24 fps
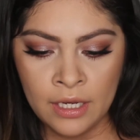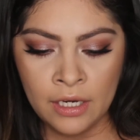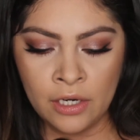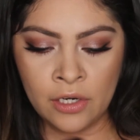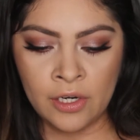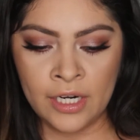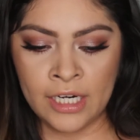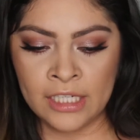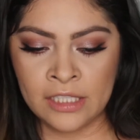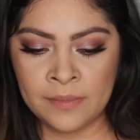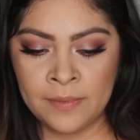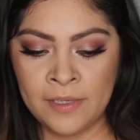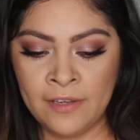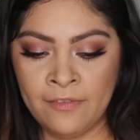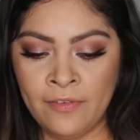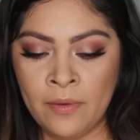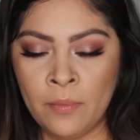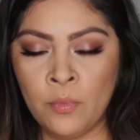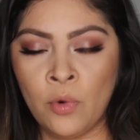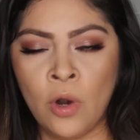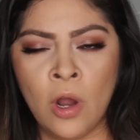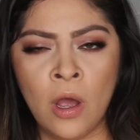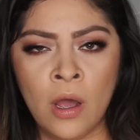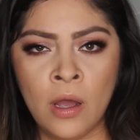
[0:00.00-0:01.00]
Correct me if
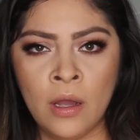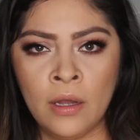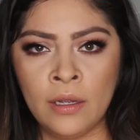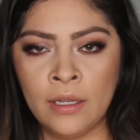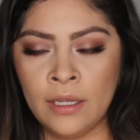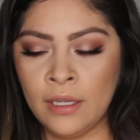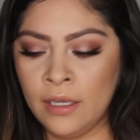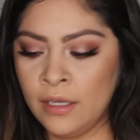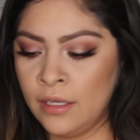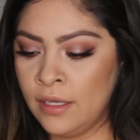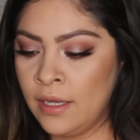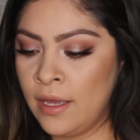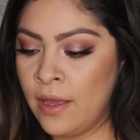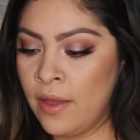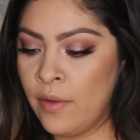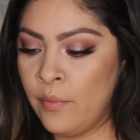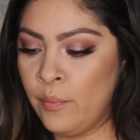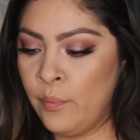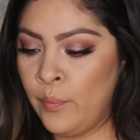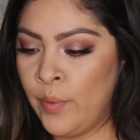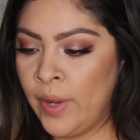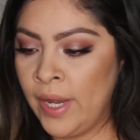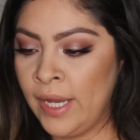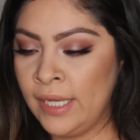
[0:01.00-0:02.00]
I'm wrong,
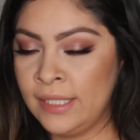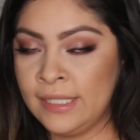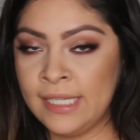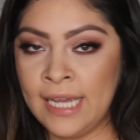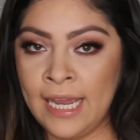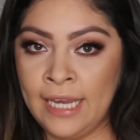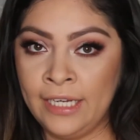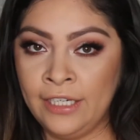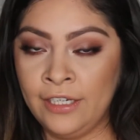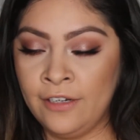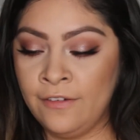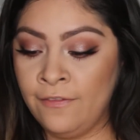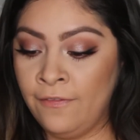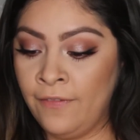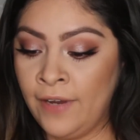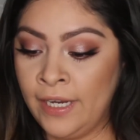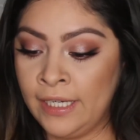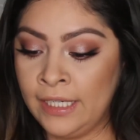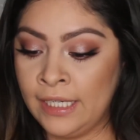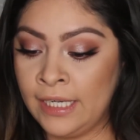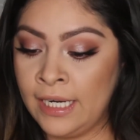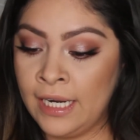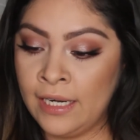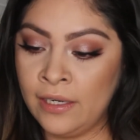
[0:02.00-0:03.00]
but I couldn't
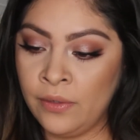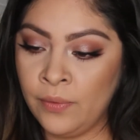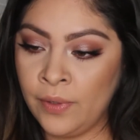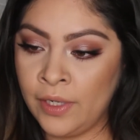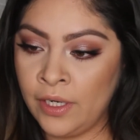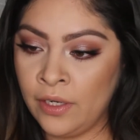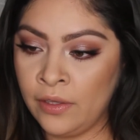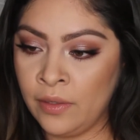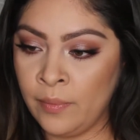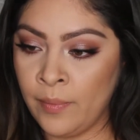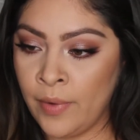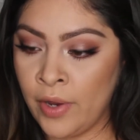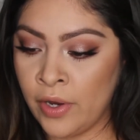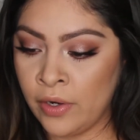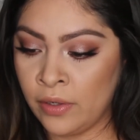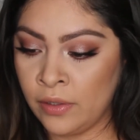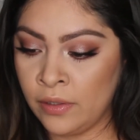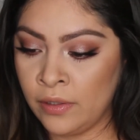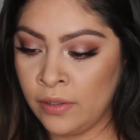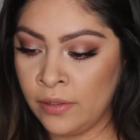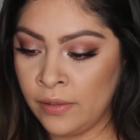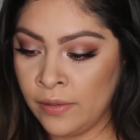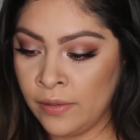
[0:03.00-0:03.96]
find it anywhere on the bottle.